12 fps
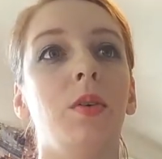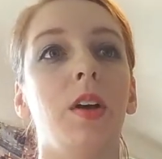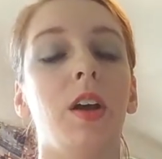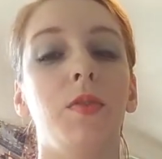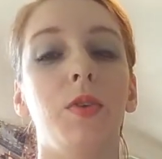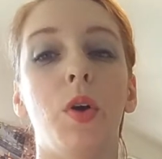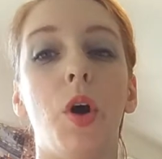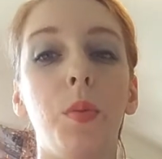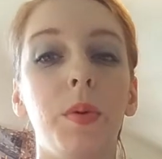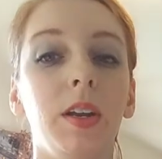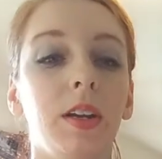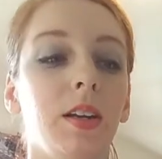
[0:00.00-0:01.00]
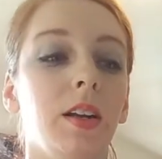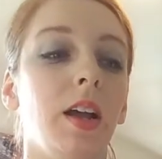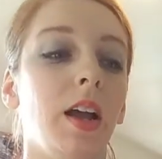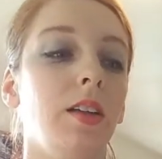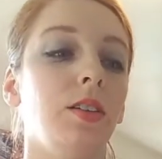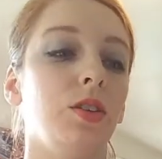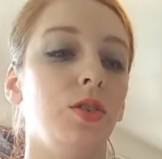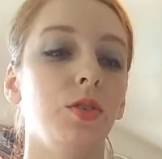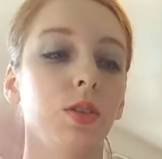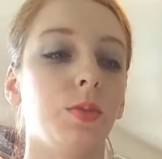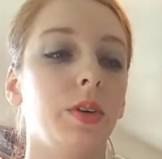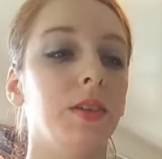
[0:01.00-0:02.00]
if you open it and you
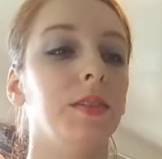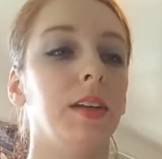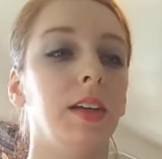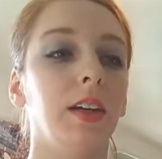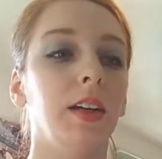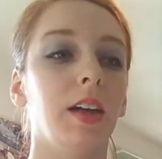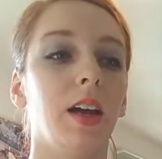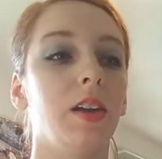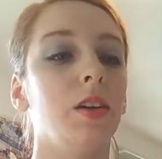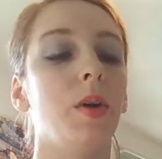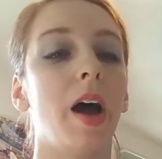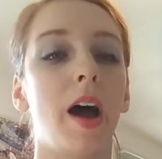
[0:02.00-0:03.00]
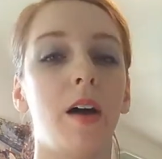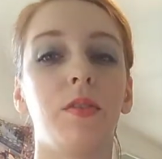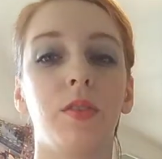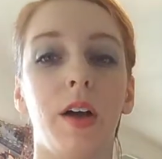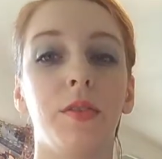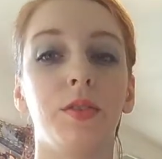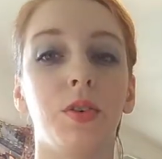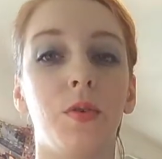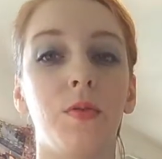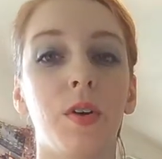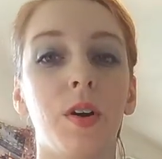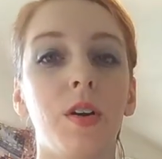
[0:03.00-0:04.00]
use what you need and you have left
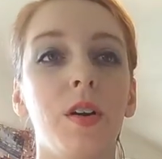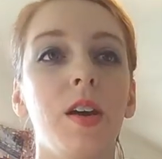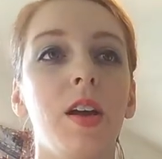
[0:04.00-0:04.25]
over,